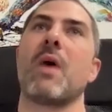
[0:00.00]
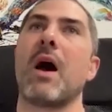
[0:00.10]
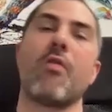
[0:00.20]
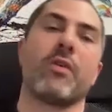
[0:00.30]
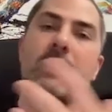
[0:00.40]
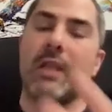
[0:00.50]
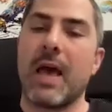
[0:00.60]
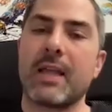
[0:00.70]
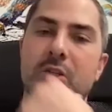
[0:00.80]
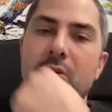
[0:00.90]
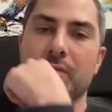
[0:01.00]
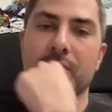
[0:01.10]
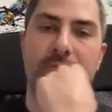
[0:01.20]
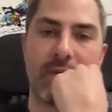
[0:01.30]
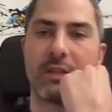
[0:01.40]
how this land sort
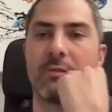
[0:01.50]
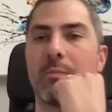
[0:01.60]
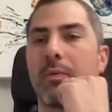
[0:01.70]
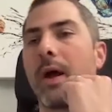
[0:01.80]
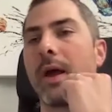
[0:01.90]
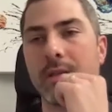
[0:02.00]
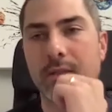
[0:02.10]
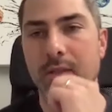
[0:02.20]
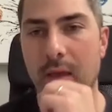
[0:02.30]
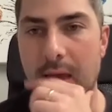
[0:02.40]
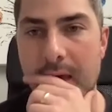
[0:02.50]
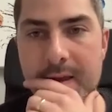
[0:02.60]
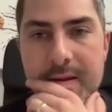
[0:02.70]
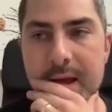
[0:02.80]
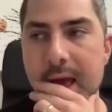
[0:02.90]
of gets priced
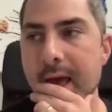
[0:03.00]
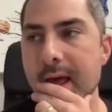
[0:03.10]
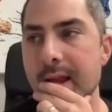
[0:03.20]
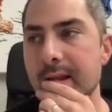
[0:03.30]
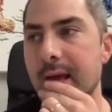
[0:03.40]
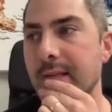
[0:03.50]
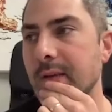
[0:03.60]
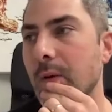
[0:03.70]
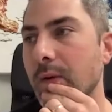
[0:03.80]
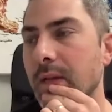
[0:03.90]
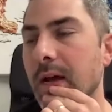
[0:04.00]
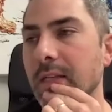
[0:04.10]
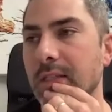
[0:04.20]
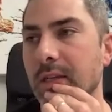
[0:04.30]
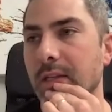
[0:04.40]
and so it
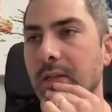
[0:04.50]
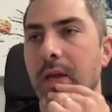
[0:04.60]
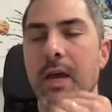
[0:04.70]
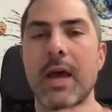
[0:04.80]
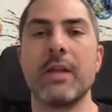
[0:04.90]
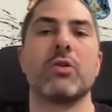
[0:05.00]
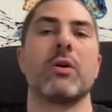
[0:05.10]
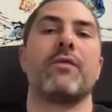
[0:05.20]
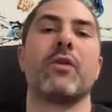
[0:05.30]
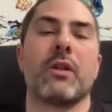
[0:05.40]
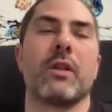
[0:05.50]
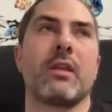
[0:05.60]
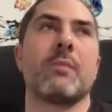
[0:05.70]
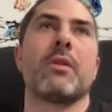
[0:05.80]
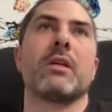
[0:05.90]
does it. And so if you're like,
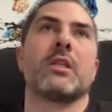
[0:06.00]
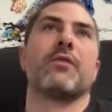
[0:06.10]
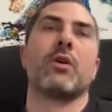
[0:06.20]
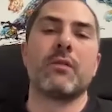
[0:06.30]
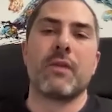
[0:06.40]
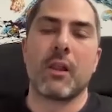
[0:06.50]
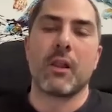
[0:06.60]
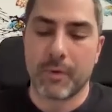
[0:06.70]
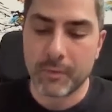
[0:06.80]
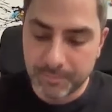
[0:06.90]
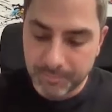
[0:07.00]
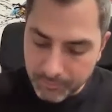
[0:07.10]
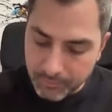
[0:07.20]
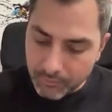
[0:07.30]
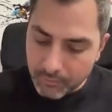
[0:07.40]
think about this, if you're a developer
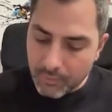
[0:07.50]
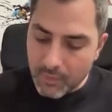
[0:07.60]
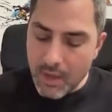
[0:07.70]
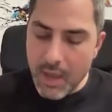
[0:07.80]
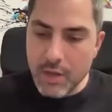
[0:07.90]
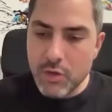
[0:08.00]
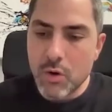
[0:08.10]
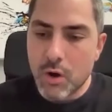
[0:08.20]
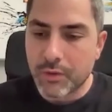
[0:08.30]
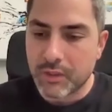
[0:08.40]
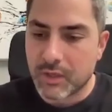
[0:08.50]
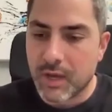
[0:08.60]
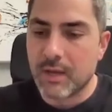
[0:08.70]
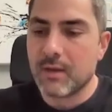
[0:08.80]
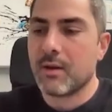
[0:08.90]
and you own a
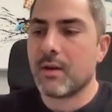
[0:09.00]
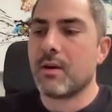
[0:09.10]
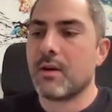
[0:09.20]
site